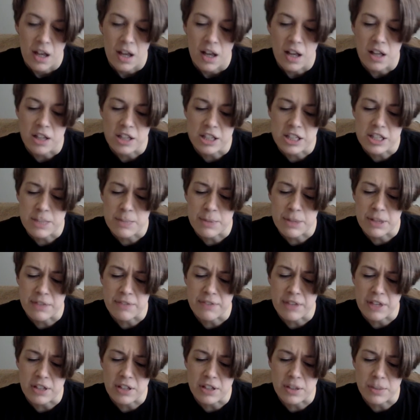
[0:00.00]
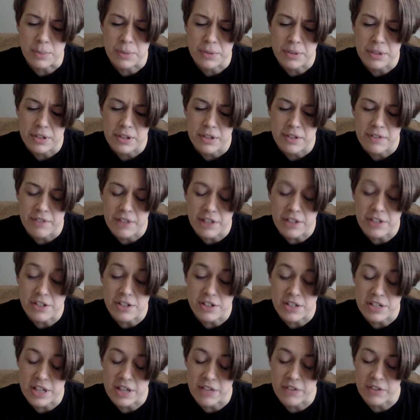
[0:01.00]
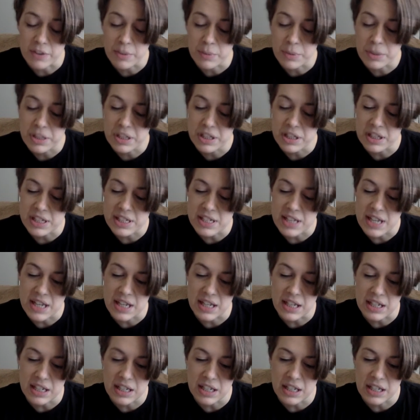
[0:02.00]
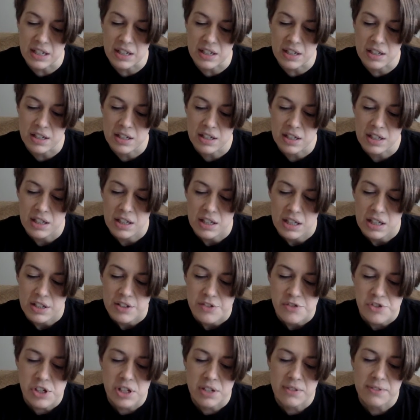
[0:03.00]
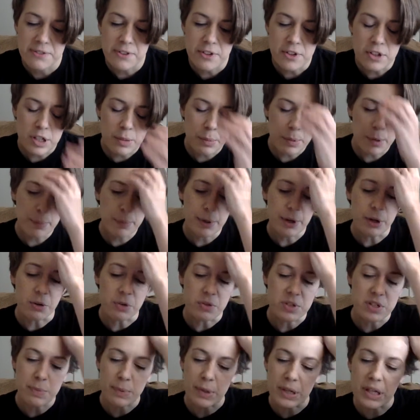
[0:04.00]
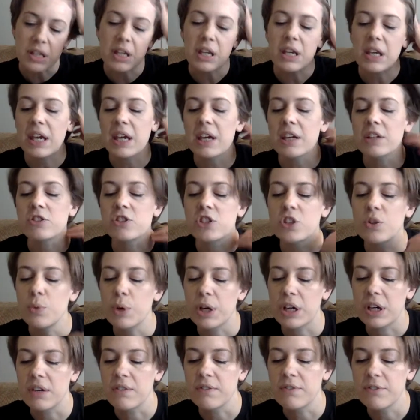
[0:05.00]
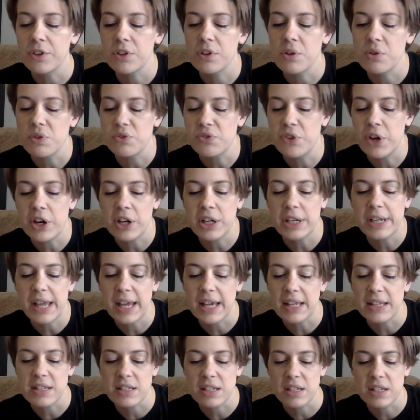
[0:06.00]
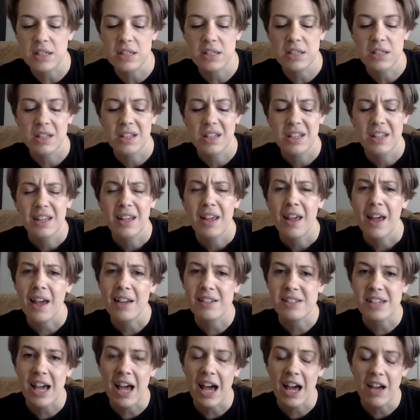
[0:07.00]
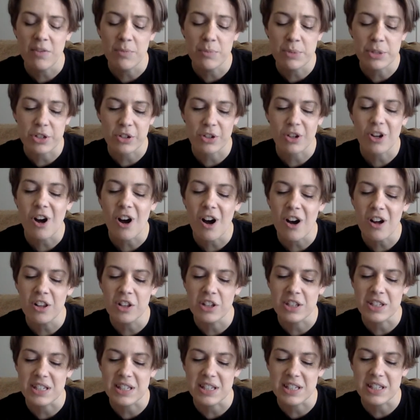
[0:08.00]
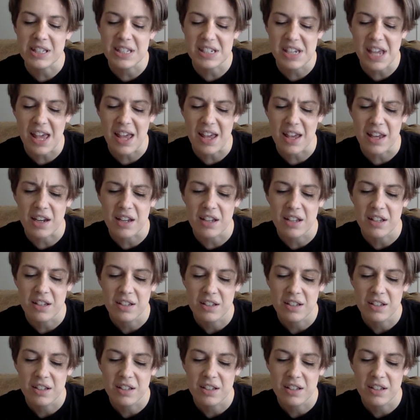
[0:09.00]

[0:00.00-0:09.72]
Elizabeth felt herself completely taken in. She had fully proposed being engaged to Wickham for those very dances, and to have Mr. Collins instead.